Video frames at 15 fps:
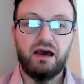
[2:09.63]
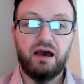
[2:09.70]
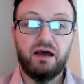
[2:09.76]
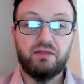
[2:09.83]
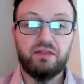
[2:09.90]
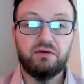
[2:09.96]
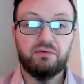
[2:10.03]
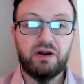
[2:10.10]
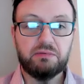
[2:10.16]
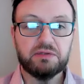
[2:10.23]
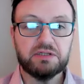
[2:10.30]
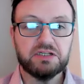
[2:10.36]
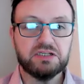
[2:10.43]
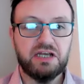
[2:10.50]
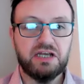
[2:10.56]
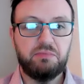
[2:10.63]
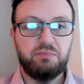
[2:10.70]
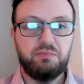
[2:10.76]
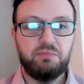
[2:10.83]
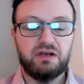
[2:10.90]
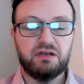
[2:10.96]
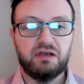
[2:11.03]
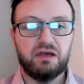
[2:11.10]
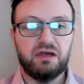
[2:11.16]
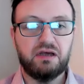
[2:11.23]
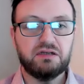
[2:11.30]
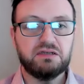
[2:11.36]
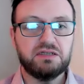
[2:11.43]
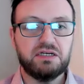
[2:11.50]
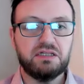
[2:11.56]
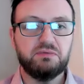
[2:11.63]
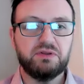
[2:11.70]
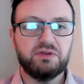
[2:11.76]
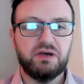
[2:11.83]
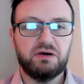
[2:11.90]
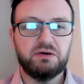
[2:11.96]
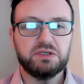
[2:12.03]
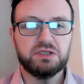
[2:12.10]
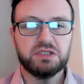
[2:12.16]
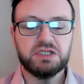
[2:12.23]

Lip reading: and they're able to step in and deal with those